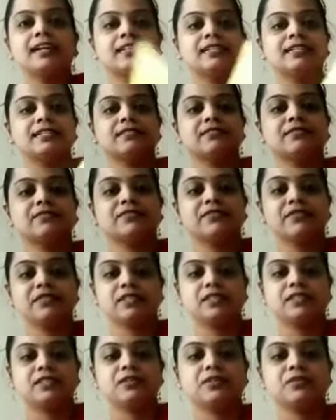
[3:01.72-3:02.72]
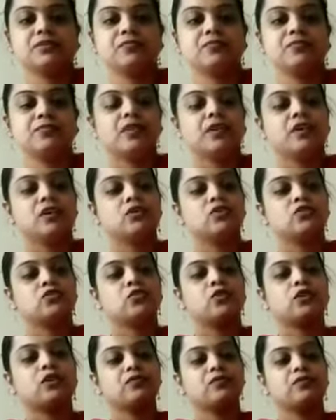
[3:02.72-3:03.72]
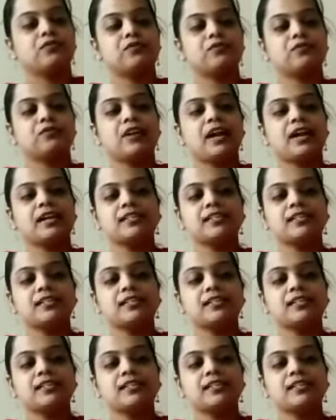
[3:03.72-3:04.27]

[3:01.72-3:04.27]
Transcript: surface. So if flat